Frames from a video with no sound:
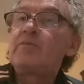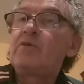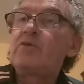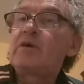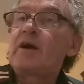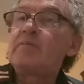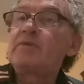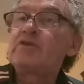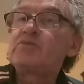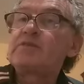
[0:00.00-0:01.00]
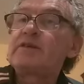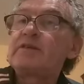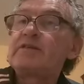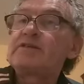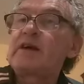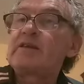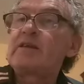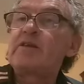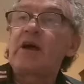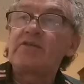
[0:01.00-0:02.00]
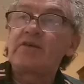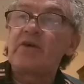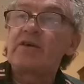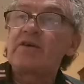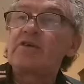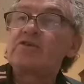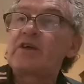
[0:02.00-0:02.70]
more accomplished, we'll say, in the saddle. Nothing wrong against